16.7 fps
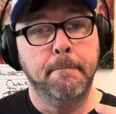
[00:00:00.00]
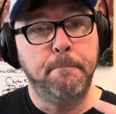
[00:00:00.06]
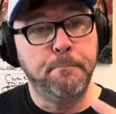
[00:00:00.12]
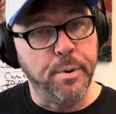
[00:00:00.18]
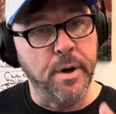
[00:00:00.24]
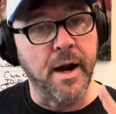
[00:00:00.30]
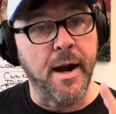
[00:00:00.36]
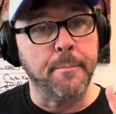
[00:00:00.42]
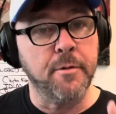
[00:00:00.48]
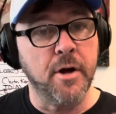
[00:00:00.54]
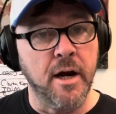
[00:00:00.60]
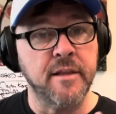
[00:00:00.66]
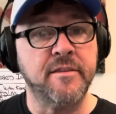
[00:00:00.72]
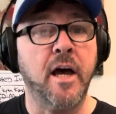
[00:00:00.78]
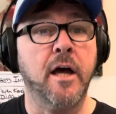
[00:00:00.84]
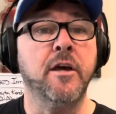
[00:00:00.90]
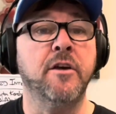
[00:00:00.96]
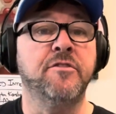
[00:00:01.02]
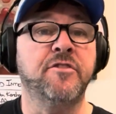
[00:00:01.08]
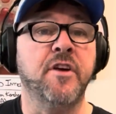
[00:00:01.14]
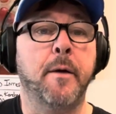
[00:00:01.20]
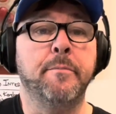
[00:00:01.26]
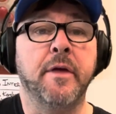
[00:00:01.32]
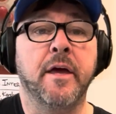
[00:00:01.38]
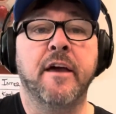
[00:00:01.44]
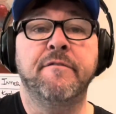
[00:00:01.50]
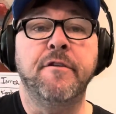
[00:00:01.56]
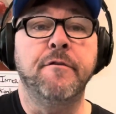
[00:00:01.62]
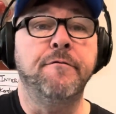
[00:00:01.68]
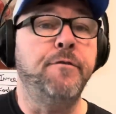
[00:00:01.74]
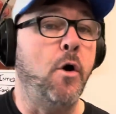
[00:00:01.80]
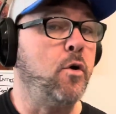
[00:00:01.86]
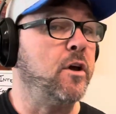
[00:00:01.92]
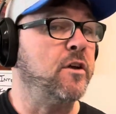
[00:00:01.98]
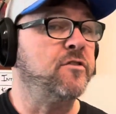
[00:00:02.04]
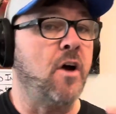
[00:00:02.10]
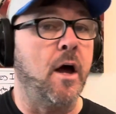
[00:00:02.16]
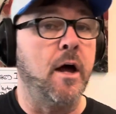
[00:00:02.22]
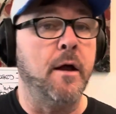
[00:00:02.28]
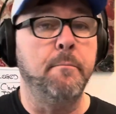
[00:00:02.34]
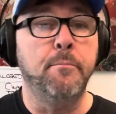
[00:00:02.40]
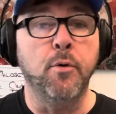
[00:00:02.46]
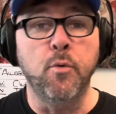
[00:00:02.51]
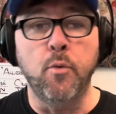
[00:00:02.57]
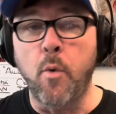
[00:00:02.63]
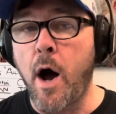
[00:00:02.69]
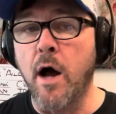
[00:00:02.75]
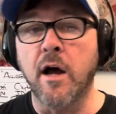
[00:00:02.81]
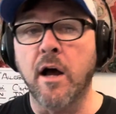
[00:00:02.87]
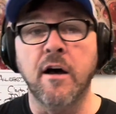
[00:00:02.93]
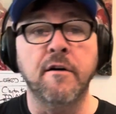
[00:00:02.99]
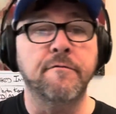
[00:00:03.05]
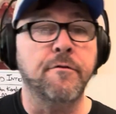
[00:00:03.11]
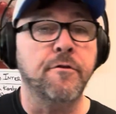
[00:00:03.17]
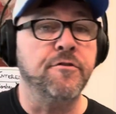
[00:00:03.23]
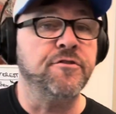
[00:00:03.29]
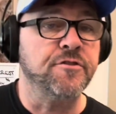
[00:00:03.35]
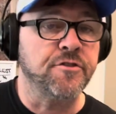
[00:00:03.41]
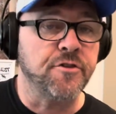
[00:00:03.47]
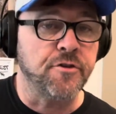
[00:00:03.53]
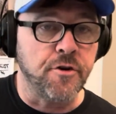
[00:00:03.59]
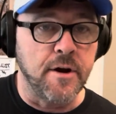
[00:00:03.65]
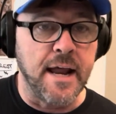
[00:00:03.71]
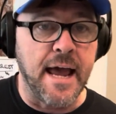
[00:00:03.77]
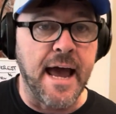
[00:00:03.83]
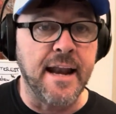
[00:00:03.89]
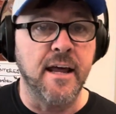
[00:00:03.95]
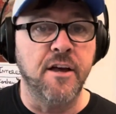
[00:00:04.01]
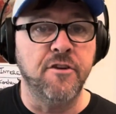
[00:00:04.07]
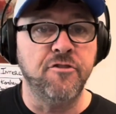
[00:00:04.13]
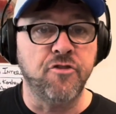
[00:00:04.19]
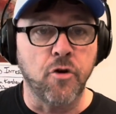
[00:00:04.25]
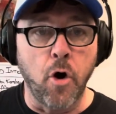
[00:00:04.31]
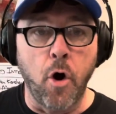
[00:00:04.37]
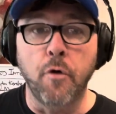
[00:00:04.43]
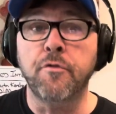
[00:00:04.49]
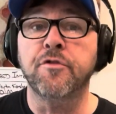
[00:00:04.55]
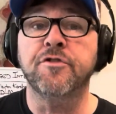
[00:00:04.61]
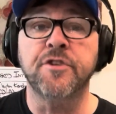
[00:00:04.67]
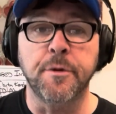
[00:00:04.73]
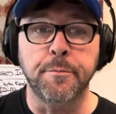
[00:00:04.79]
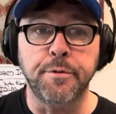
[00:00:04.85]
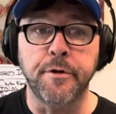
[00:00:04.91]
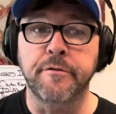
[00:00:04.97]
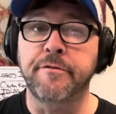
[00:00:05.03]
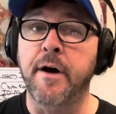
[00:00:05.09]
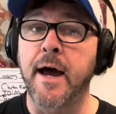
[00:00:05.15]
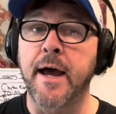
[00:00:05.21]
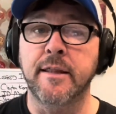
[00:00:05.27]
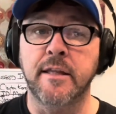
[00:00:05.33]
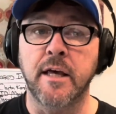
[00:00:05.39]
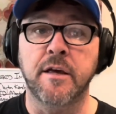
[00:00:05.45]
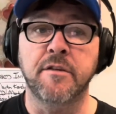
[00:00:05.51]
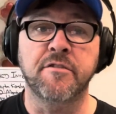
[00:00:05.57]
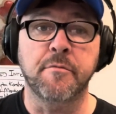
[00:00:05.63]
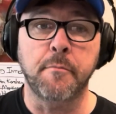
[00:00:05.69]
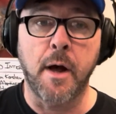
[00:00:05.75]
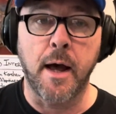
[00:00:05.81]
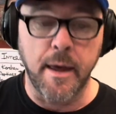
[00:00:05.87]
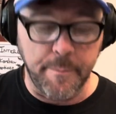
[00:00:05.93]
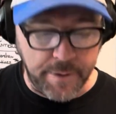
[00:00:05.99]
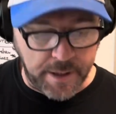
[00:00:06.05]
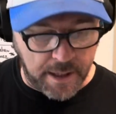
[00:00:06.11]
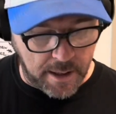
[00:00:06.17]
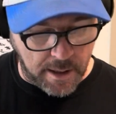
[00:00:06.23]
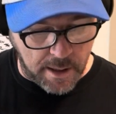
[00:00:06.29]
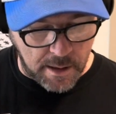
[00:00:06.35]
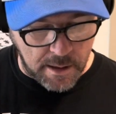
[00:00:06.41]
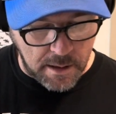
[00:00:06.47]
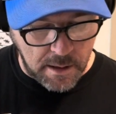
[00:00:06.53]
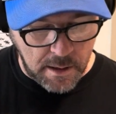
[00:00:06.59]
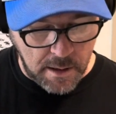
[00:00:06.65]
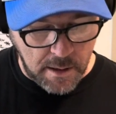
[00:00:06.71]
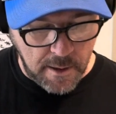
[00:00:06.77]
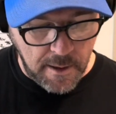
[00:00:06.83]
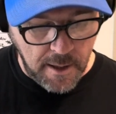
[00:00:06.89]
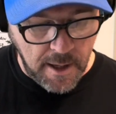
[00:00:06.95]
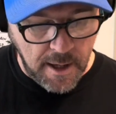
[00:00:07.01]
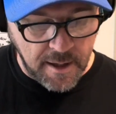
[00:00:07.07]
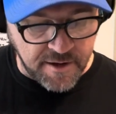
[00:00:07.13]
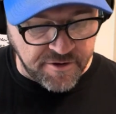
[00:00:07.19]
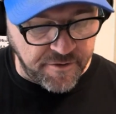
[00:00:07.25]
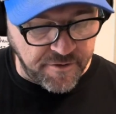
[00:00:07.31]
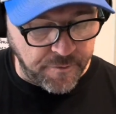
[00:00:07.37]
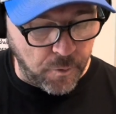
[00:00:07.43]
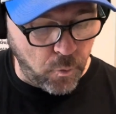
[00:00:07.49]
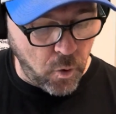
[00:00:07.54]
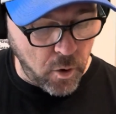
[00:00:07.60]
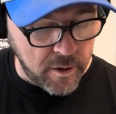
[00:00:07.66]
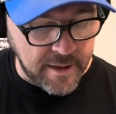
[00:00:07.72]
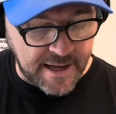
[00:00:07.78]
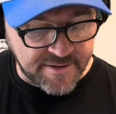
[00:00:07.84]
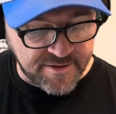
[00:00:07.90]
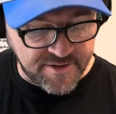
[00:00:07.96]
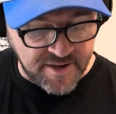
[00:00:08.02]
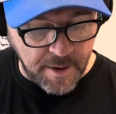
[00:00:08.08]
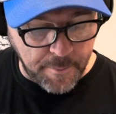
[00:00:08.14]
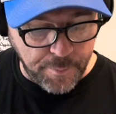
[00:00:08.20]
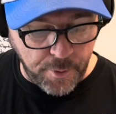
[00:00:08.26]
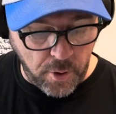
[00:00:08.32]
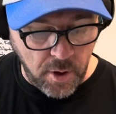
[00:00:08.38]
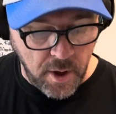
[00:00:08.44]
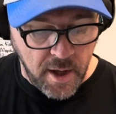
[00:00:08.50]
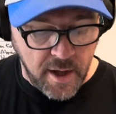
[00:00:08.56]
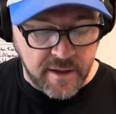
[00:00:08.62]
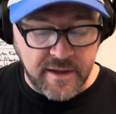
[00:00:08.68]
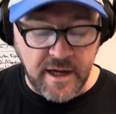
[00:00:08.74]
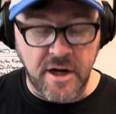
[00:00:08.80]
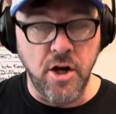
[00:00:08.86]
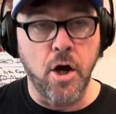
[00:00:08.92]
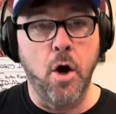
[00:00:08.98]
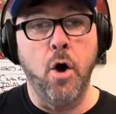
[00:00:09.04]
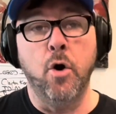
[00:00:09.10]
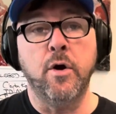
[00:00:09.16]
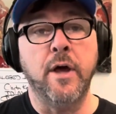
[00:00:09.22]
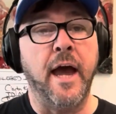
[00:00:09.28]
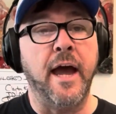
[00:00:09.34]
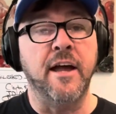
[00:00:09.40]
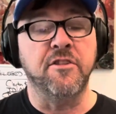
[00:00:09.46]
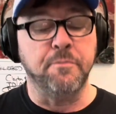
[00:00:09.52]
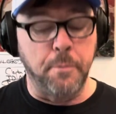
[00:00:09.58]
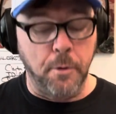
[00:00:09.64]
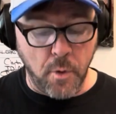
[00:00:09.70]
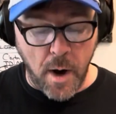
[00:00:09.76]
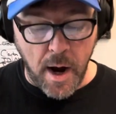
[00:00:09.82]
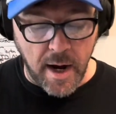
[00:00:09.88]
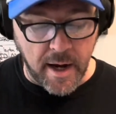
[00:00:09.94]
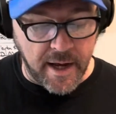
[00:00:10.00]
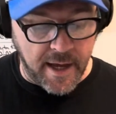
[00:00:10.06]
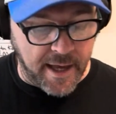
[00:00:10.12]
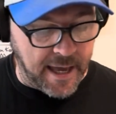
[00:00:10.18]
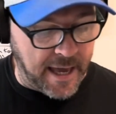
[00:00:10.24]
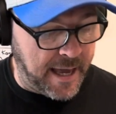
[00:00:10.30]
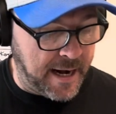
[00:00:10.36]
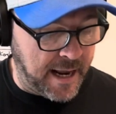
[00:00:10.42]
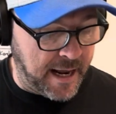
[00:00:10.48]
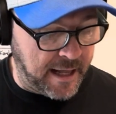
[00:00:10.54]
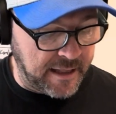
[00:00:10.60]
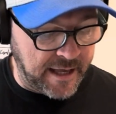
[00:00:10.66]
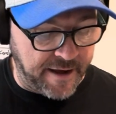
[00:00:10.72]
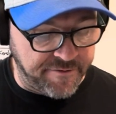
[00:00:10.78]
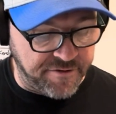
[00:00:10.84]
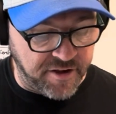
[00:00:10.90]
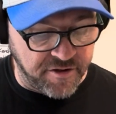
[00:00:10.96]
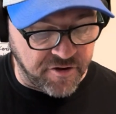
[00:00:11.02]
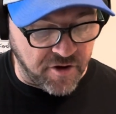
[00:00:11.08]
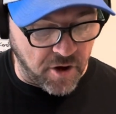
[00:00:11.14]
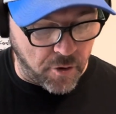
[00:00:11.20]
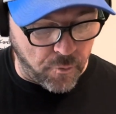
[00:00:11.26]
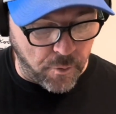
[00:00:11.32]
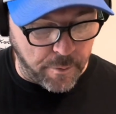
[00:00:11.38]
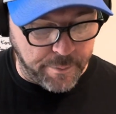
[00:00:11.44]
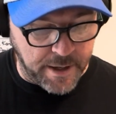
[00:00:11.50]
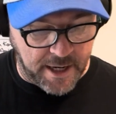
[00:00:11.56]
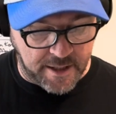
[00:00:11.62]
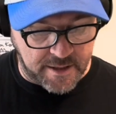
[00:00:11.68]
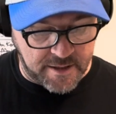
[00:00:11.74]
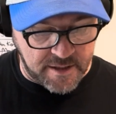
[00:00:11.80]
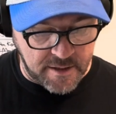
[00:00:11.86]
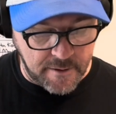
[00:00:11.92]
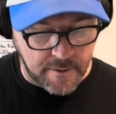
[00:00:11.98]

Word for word: But I'm going to tell you something. If you focus on Bouanga versus Hernandez, you're oversimplifying things, in my opinion. Because if it were that simple, then you go, okay, it's Bouanga and LAFC is going to repeat.